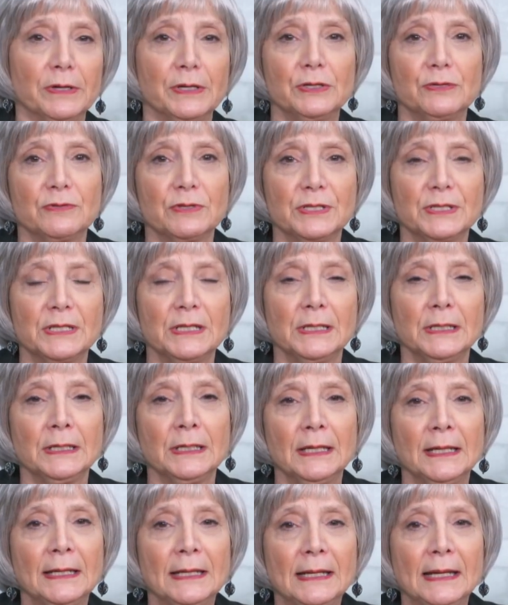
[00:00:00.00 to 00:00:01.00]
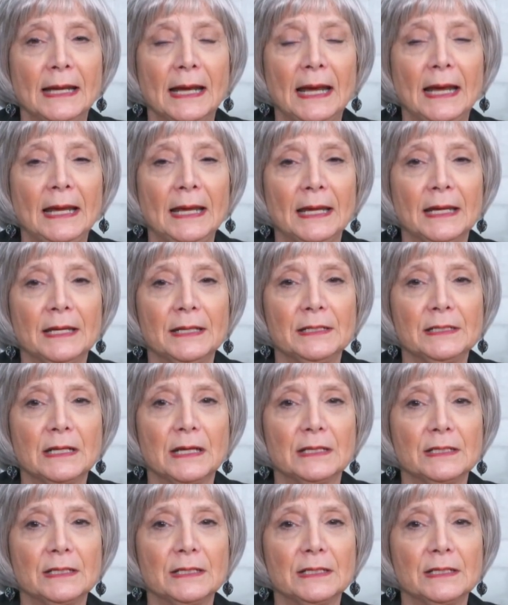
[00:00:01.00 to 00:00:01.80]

interesting. And